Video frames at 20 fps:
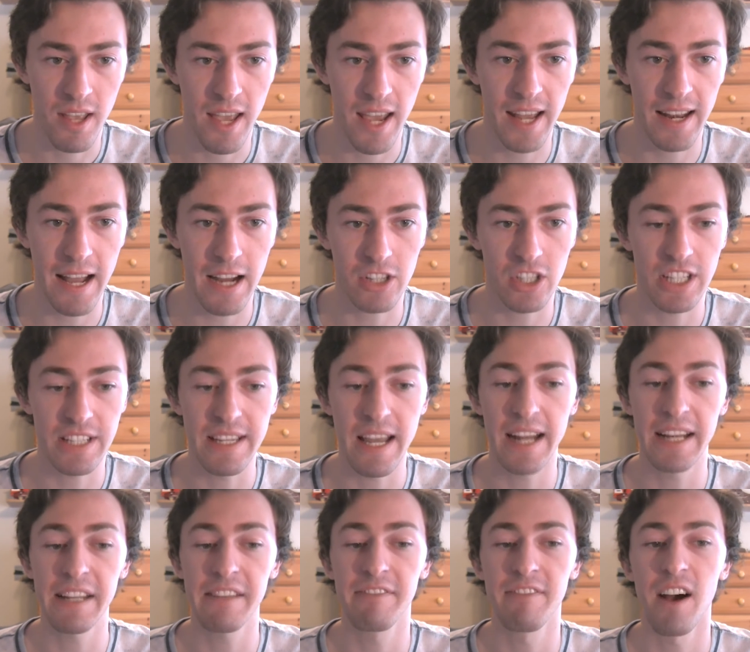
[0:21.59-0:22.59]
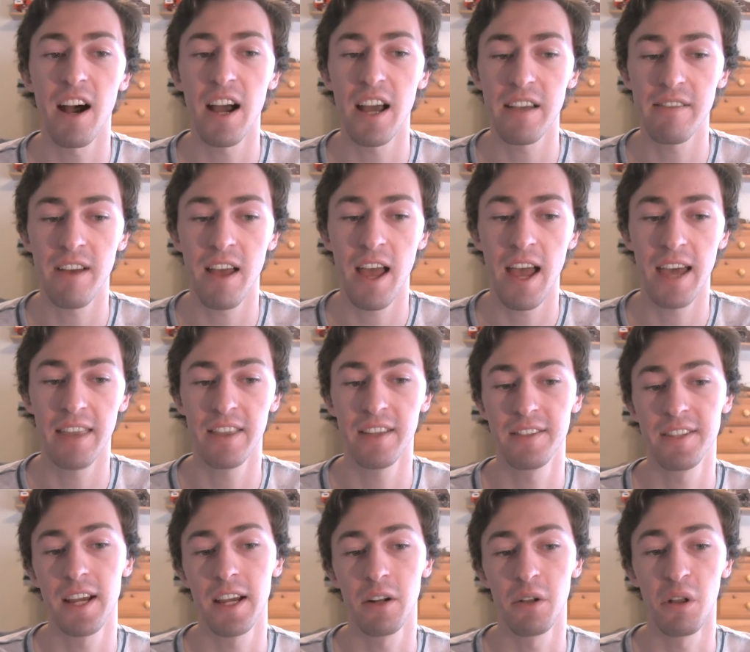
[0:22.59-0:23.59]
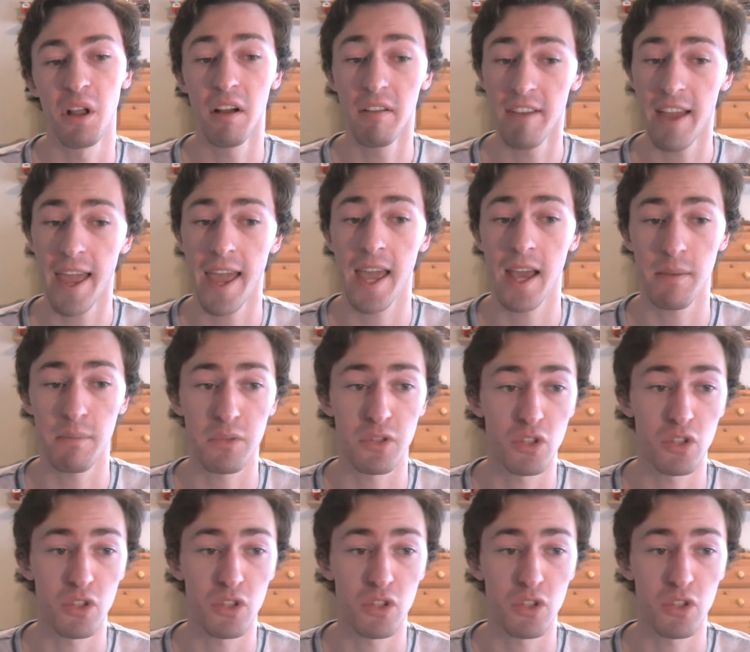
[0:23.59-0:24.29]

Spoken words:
and actually 95 had the title of Am.